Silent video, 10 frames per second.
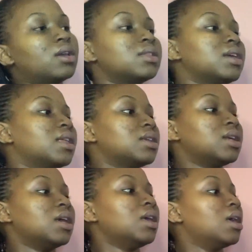it the other
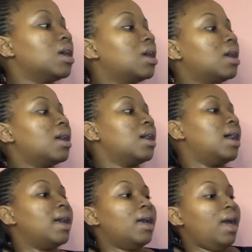day,
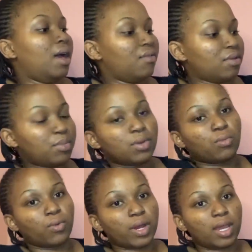I haven't
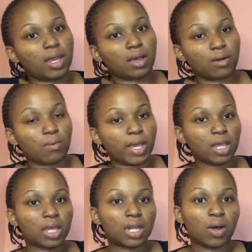been wearing a
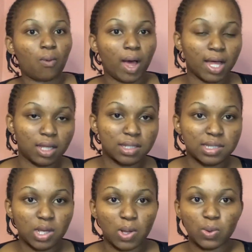wig in a while,
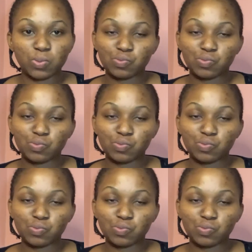so